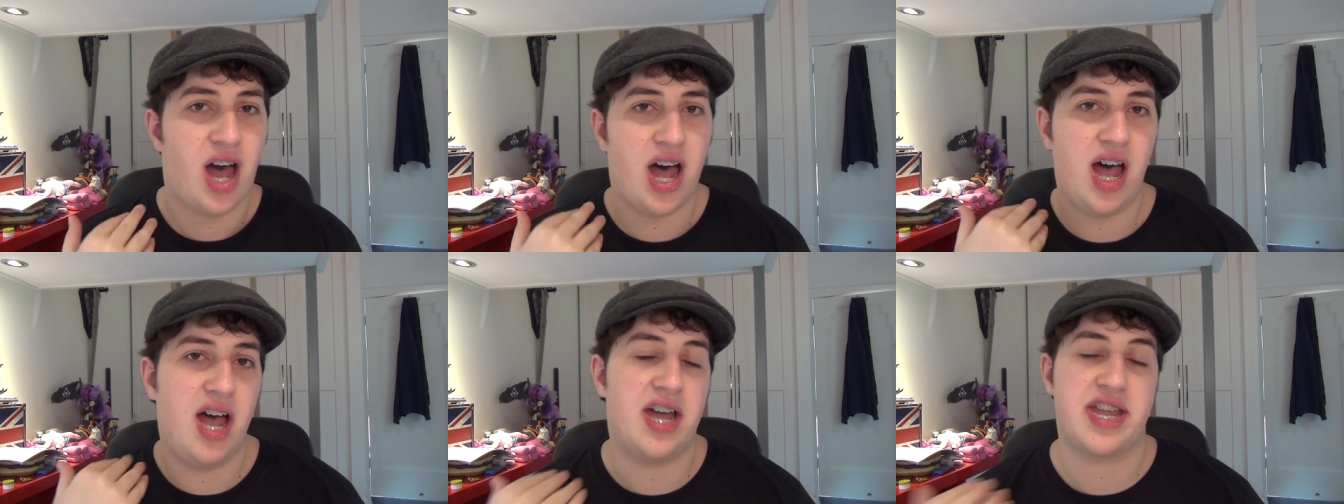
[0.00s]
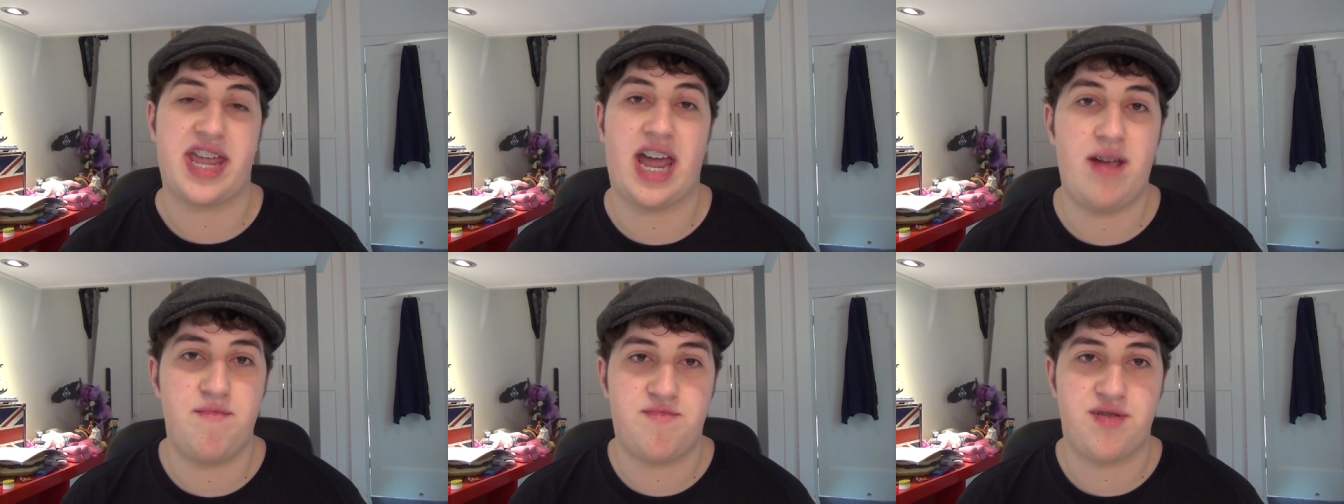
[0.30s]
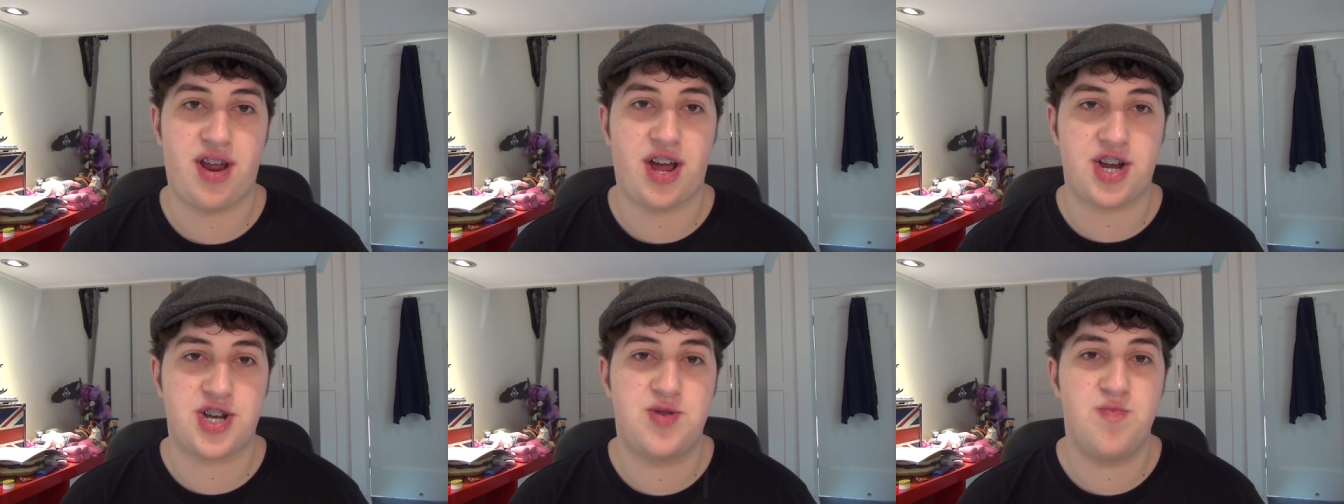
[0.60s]
uh, game
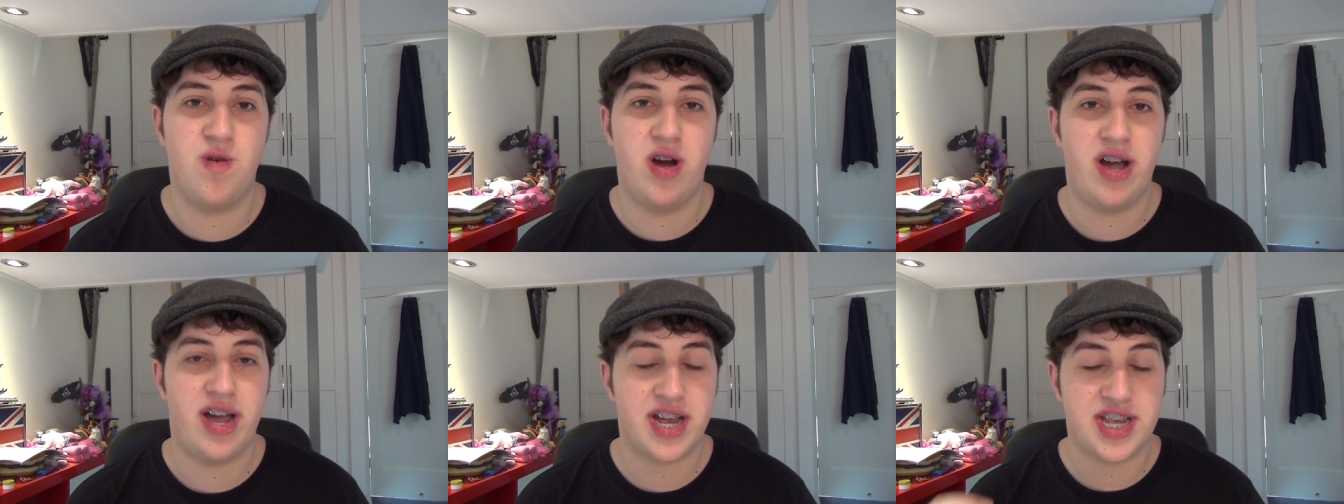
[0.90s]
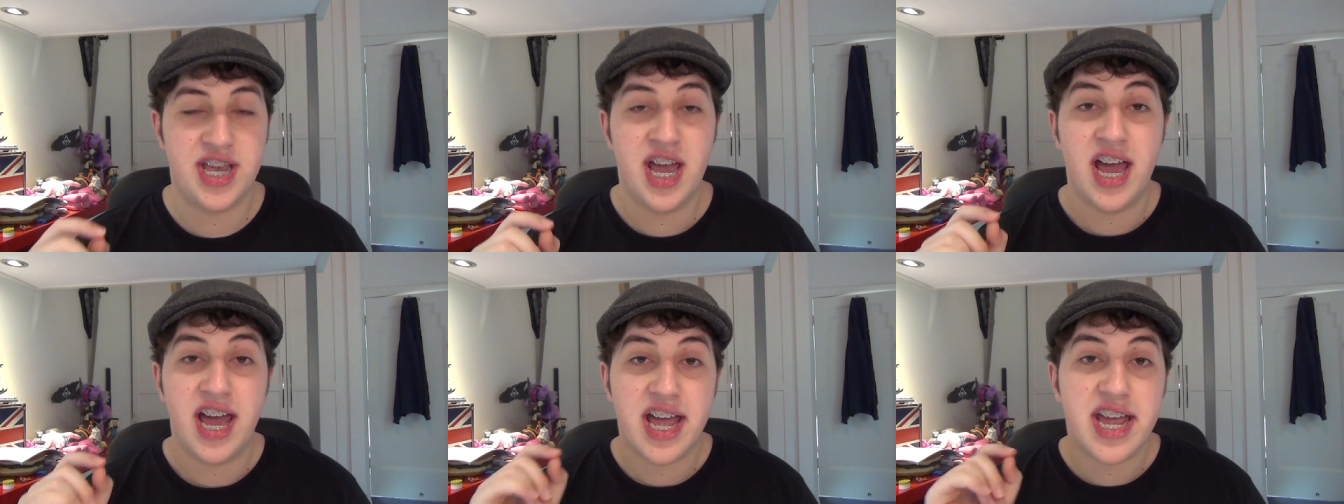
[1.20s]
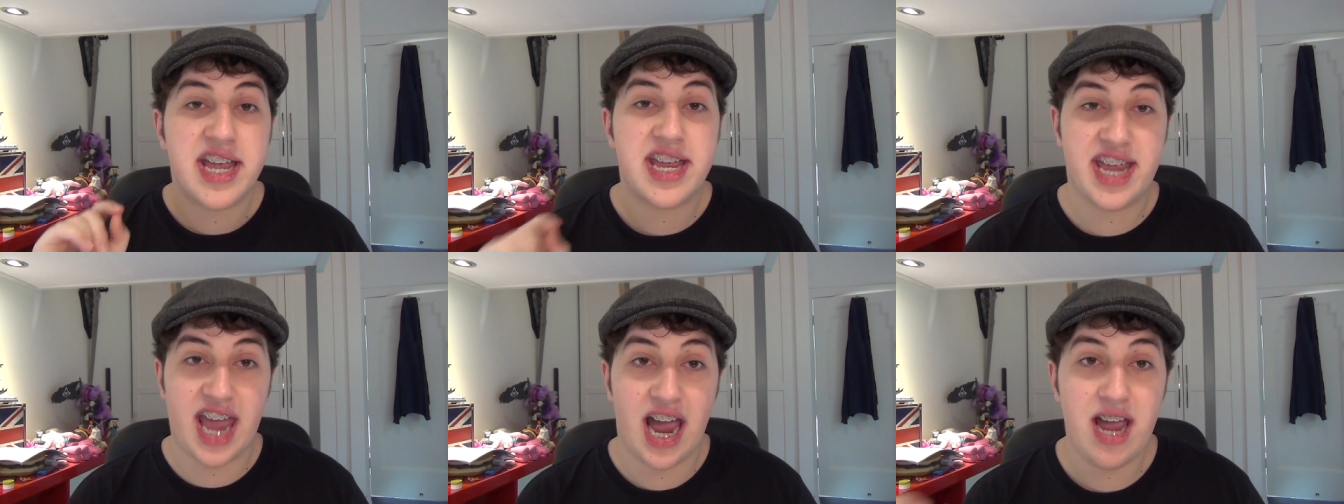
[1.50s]
production works,
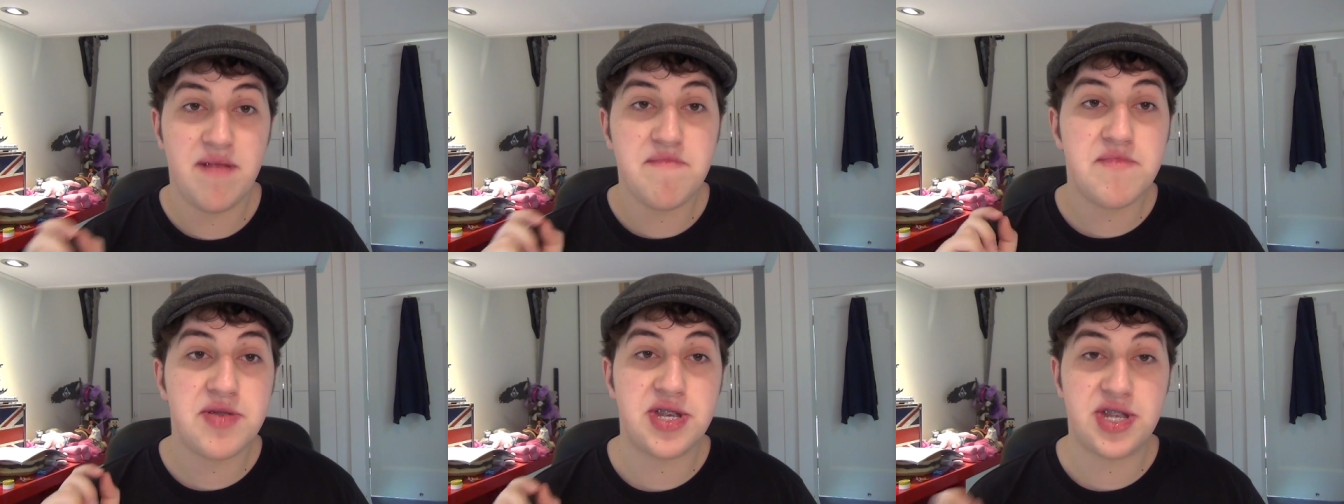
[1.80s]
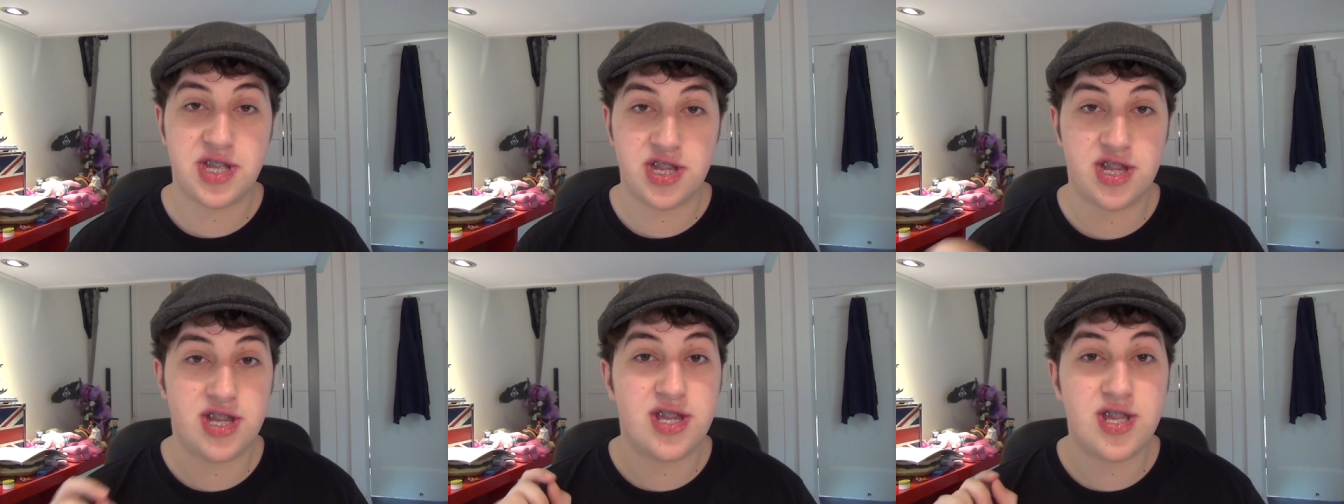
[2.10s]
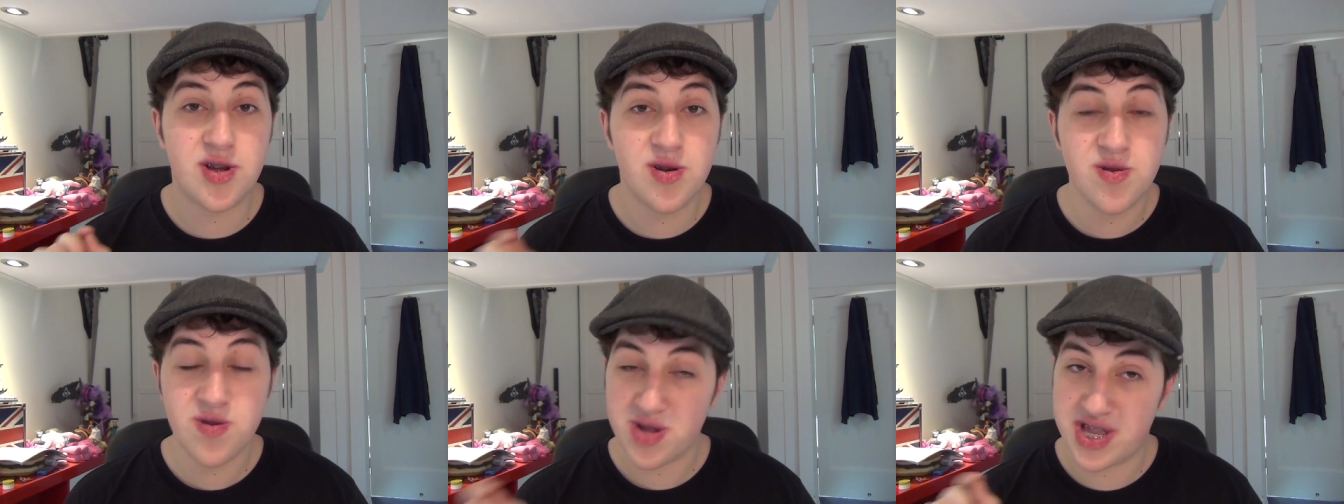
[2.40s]
games
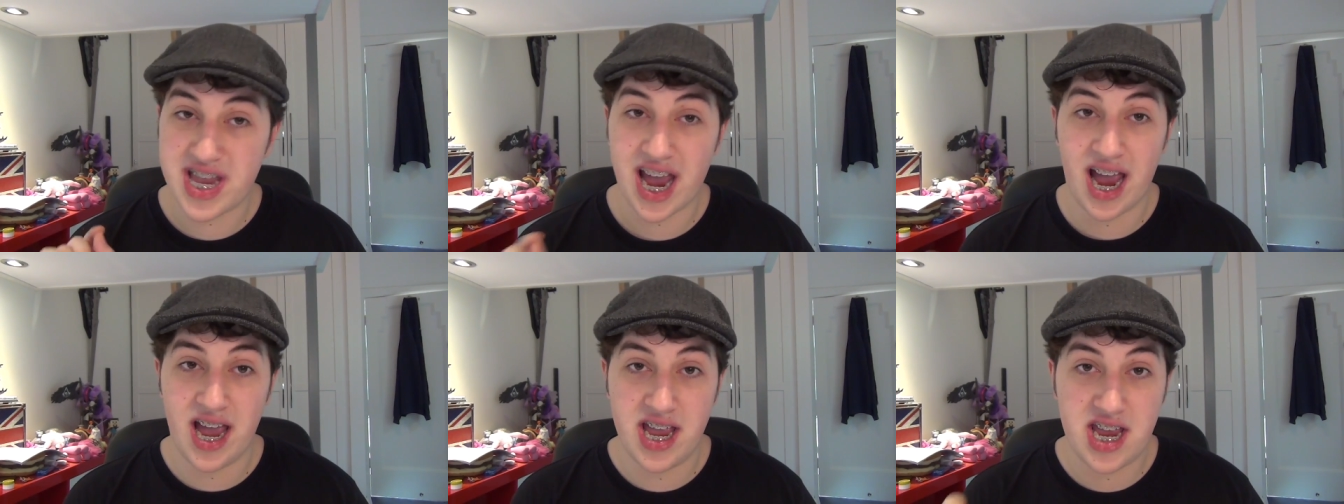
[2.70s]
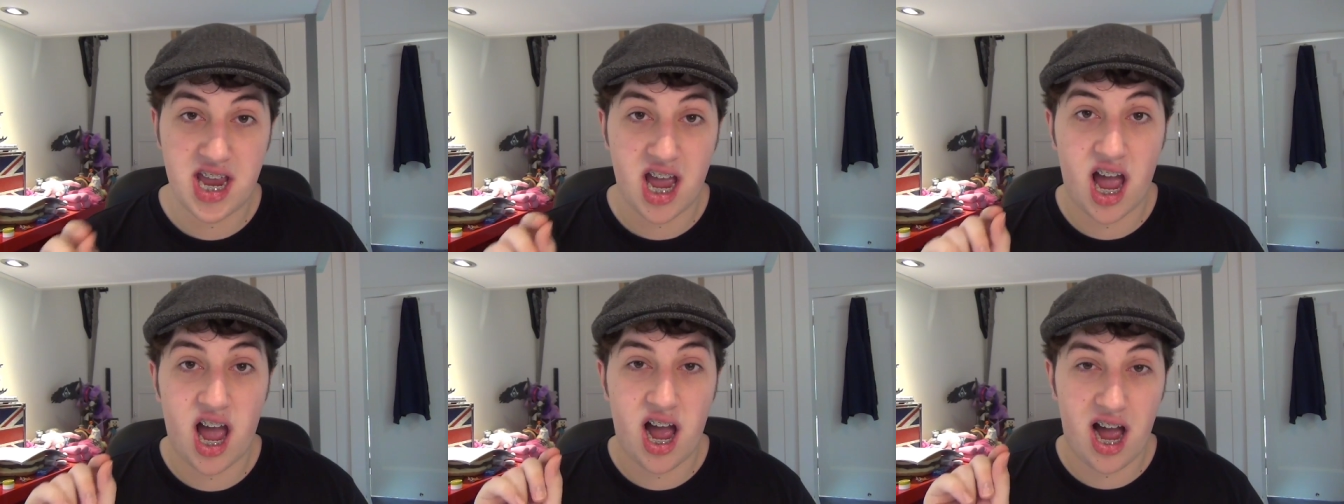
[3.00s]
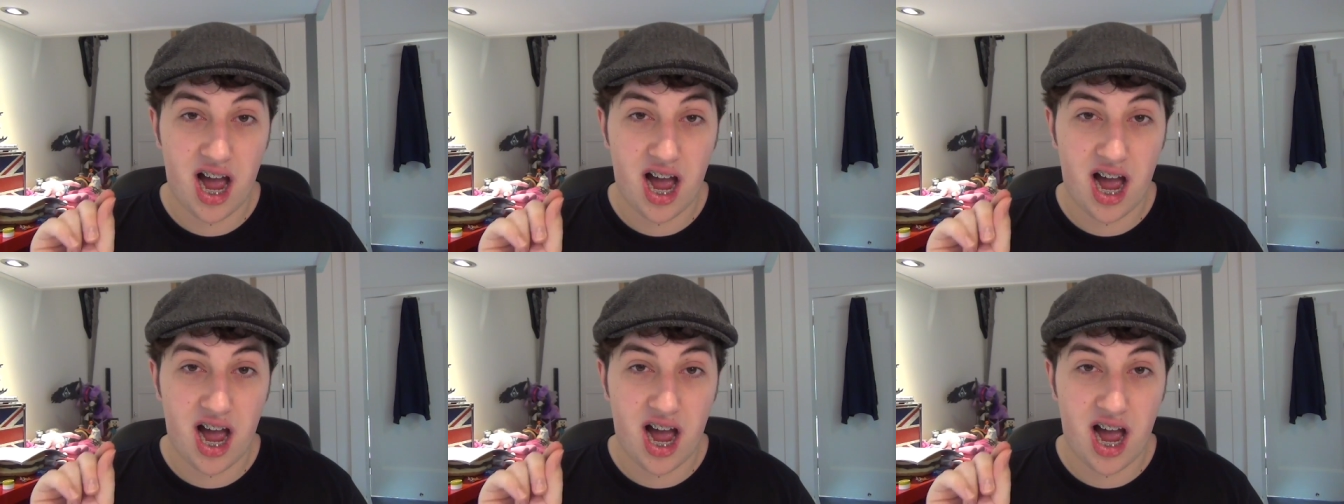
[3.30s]
do take